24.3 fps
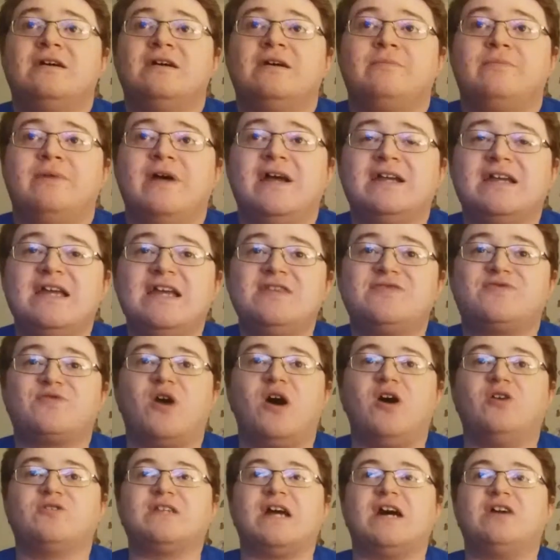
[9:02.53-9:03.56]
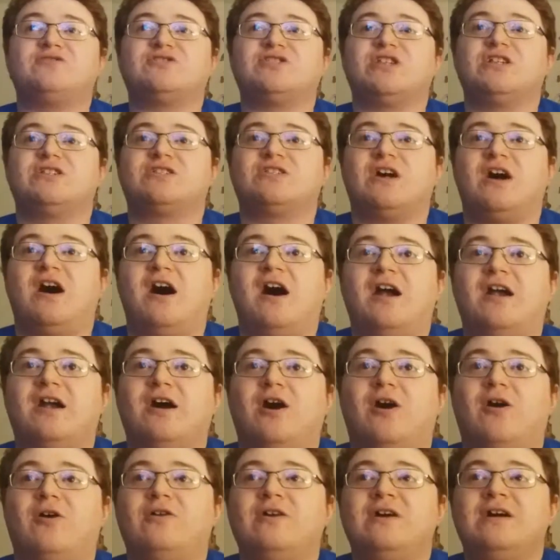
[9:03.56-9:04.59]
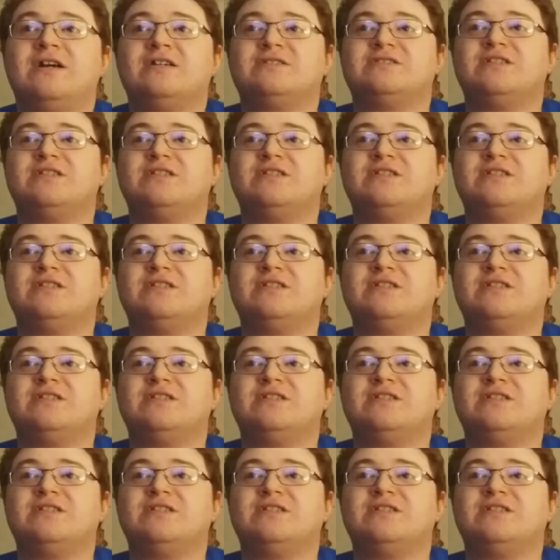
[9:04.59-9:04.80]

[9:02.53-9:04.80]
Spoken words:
Big E throws out Cesaro.